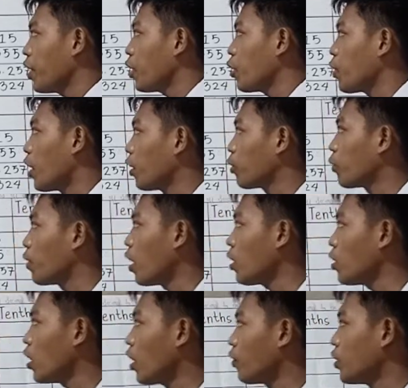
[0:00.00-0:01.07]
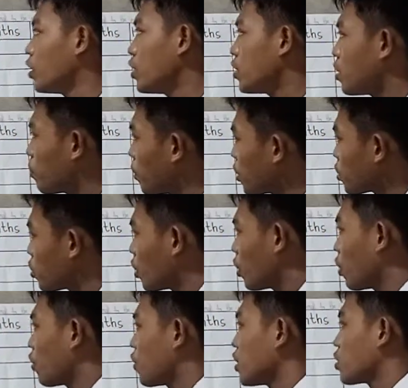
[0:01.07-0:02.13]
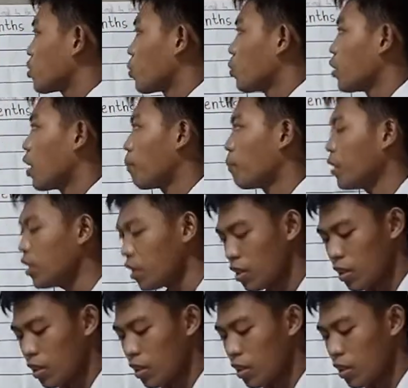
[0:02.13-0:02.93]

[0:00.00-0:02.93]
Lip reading: you are to round off the decimals to the nearest whole number.